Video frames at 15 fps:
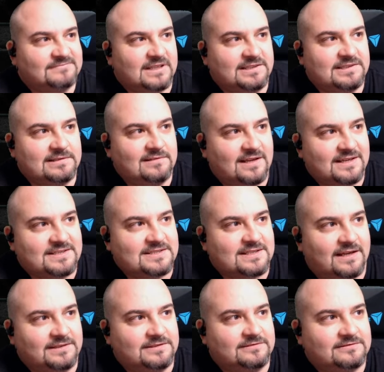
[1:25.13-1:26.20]
Do like I
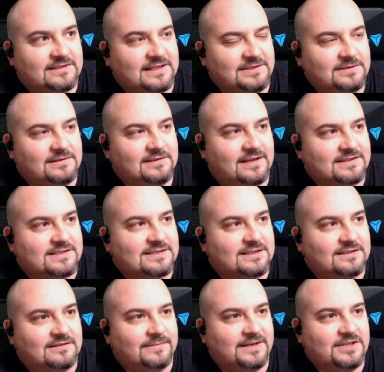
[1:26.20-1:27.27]
do really do like the
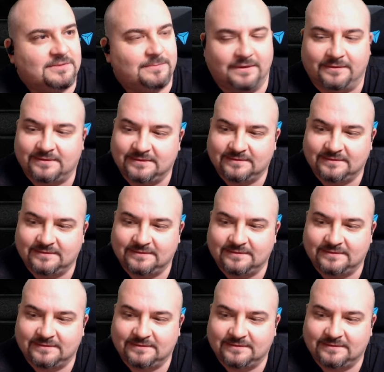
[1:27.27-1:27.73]
skeletal mage build.